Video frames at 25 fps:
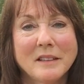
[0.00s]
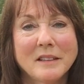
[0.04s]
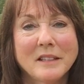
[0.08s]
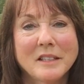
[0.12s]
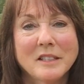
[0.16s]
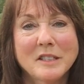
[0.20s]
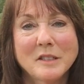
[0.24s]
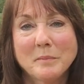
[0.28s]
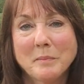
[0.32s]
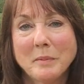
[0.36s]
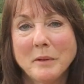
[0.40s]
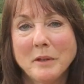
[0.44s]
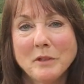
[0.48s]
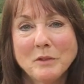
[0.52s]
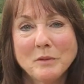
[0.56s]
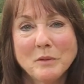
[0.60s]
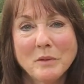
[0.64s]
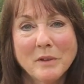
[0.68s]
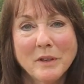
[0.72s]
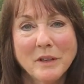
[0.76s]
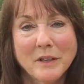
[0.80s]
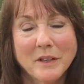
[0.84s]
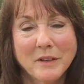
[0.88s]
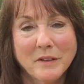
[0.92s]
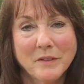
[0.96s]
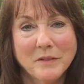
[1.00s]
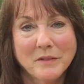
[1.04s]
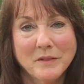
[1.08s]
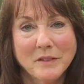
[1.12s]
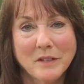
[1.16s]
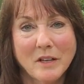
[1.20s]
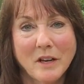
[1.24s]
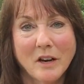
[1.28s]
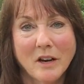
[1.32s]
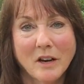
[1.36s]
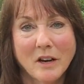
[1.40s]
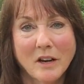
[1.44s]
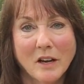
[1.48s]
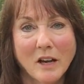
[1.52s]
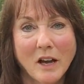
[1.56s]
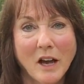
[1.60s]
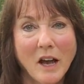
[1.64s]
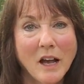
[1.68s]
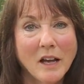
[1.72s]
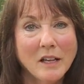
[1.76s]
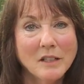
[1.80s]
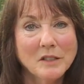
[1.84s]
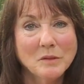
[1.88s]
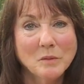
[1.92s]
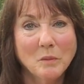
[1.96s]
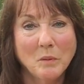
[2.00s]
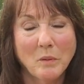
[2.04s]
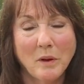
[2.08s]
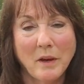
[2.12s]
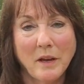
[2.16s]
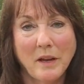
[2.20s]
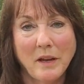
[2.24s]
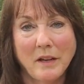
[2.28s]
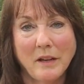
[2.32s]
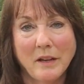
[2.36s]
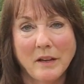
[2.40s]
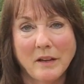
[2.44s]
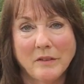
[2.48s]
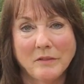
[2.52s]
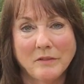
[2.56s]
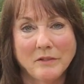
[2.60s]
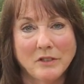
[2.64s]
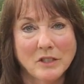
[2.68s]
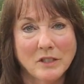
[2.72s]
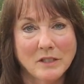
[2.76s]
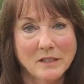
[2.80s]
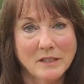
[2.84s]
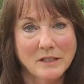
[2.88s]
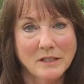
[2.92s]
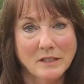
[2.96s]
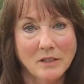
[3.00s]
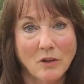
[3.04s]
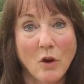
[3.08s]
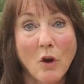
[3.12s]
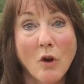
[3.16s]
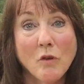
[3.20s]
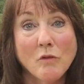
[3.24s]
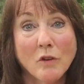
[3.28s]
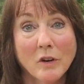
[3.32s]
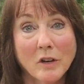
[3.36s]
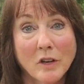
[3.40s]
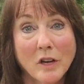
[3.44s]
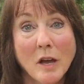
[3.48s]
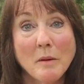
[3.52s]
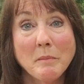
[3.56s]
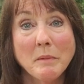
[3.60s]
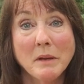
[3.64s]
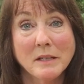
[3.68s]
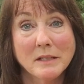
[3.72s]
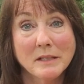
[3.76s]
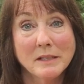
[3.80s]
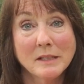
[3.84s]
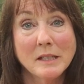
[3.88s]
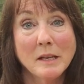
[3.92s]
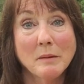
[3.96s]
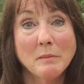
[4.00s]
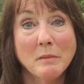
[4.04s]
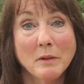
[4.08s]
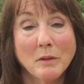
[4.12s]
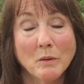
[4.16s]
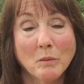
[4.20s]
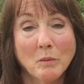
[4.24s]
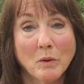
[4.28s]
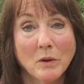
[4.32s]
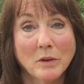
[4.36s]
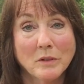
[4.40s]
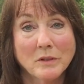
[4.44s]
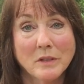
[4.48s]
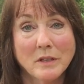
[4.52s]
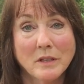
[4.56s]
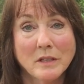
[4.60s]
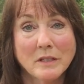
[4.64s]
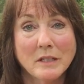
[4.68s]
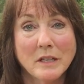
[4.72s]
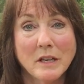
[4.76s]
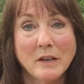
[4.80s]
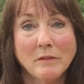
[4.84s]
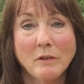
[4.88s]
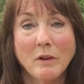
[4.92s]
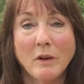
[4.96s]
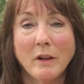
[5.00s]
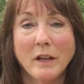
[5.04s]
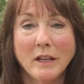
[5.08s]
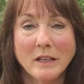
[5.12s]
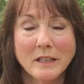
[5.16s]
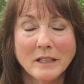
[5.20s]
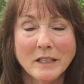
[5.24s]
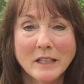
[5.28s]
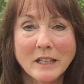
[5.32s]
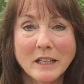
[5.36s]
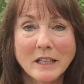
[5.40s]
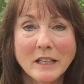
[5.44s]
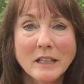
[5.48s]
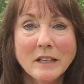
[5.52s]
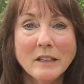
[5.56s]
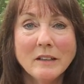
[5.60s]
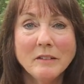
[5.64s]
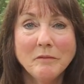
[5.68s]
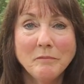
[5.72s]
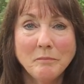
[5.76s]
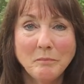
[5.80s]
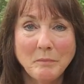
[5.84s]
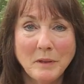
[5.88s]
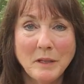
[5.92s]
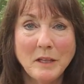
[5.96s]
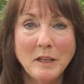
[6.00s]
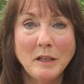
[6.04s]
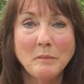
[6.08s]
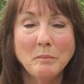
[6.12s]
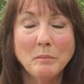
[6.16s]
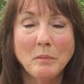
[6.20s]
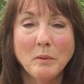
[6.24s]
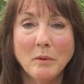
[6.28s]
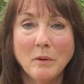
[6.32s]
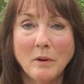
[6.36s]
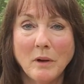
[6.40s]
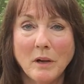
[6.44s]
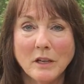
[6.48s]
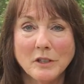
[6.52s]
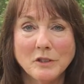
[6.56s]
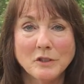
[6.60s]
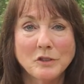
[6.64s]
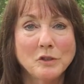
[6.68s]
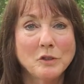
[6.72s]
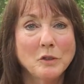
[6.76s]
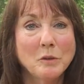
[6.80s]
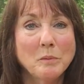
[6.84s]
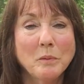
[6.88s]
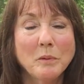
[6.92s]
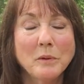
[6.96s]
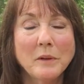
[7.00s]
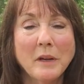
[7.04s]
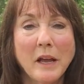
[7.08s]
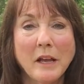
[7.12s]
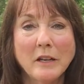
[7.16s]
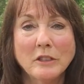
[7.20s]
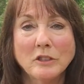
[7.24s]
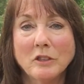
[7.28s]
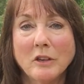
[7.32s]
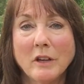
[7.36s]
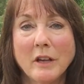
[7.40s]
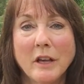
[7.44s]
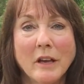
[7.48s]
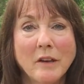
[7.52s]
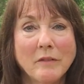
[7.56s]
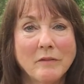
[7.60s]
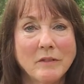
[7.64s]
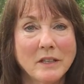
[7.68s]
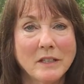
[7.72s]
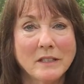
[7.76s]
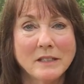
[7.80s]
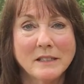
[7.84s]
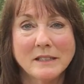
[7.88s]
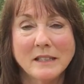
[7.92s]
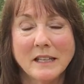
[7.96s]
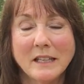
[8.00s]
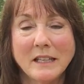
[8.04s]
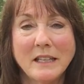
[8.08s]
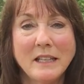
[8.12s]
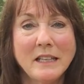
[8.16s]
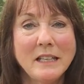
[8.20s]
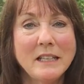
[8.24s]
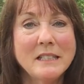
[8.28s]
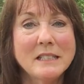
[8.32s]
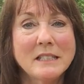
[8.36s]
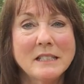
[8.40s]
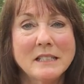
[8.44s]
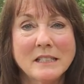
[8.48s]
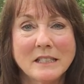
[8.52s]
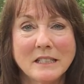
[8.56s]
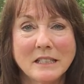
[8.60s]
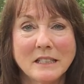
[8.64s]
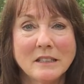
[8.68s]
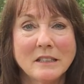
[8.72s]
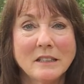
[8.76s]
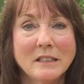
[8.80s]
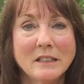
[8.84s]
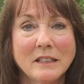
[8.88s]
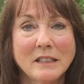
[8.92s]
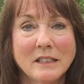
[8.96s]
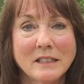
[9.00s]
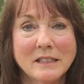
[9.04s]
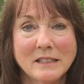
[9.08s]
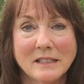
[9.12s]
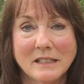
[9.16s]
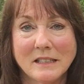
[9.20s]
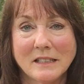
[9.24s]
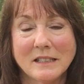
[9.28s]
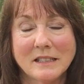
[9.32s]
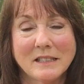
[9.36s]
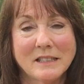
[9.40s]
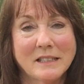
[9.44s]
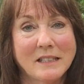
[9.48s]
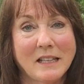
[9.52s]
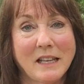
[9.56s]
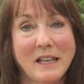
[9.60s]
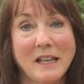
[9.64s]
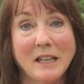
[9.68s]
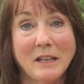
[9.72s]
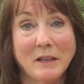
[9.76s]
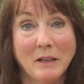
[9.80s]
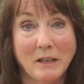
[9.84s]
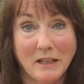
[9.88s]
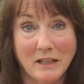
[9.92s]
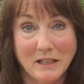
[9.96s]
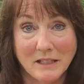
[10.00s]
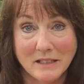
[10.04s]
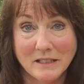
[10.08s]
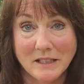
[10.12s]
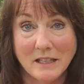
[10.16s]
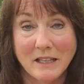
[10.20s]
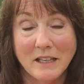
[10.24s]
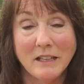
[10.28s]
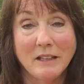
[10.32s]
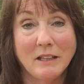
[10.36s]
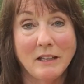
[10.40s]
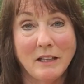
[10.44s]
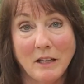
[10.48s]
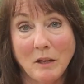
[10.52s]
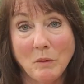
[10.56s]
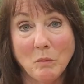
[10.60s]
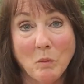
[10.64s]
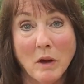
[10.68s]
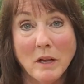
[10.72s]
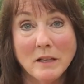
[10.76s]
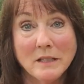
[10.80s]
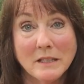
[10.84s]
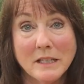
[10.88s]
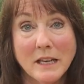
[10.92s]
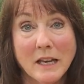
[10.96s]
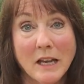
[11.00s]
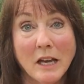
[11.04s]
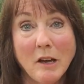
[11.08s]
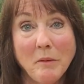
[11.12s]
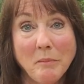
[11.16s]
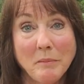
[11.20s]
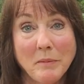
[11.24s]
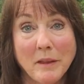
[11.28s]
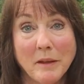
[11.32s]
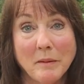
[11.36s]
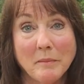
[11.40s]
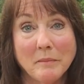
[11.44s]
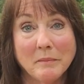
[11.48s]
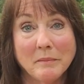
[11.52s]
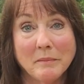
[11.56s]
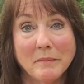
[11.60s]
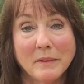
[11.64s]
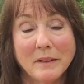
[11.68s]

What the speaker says: The spiritual gifts are God's way of just overcoming some of the works of the devil and to give people a supernatural evidence that he still exists and he wants to help them.